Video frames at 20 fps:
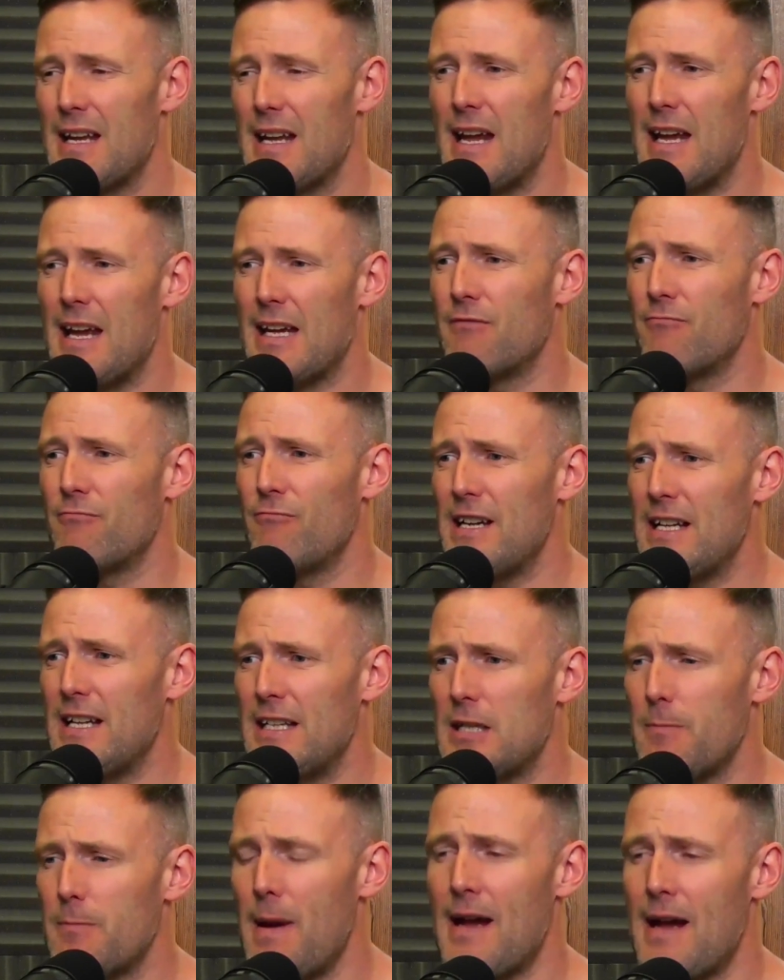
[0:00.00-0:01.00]
It can really
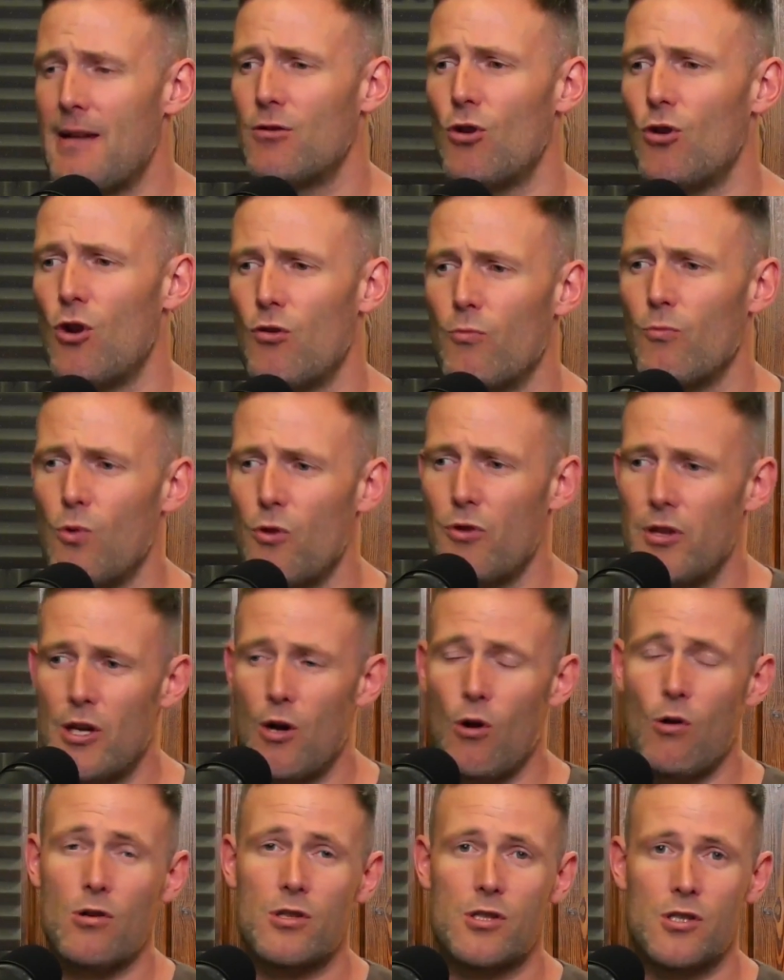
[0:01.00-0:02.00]
depend on what the
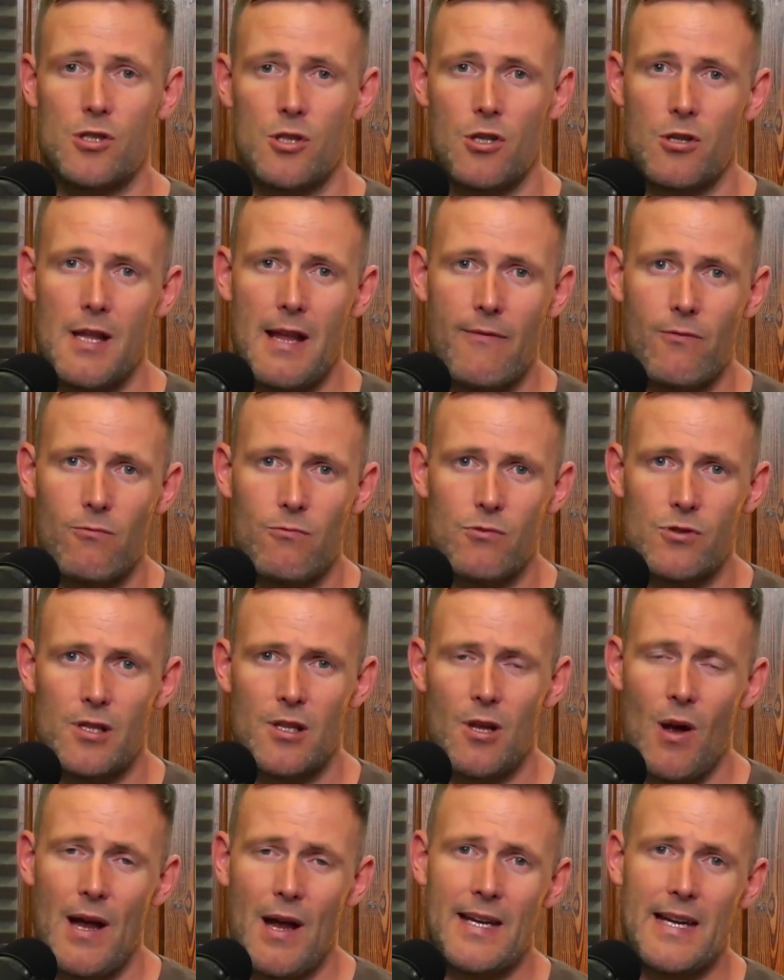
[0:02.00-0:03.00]
oxygen levels are
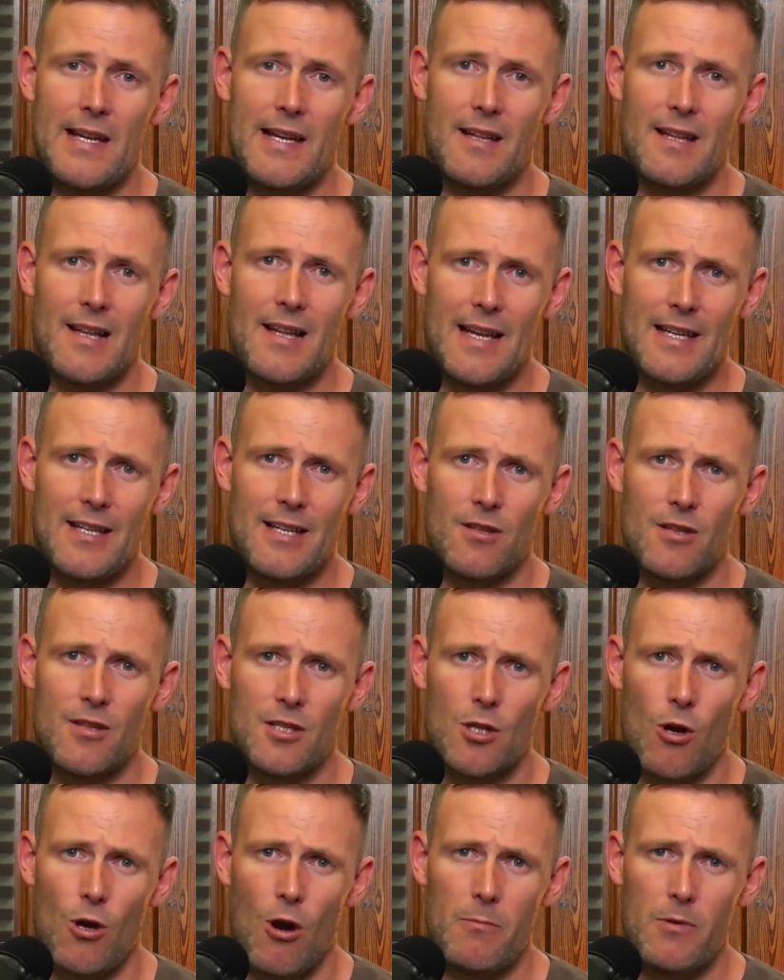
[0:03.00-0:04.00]
like in the lake at the
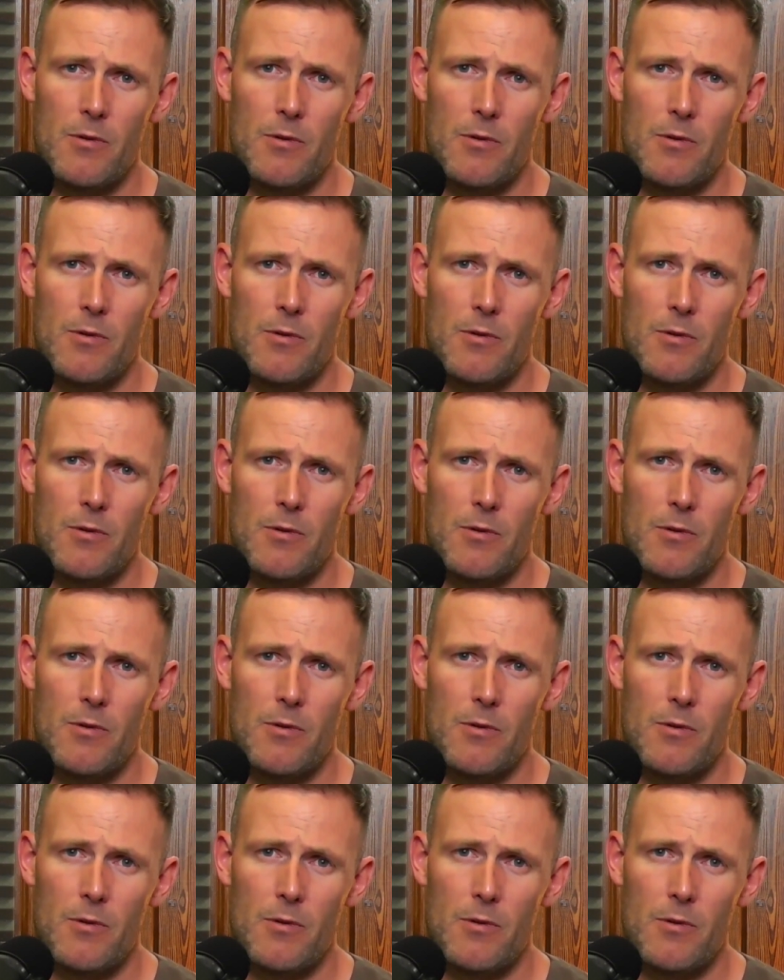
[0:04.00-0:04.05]
time.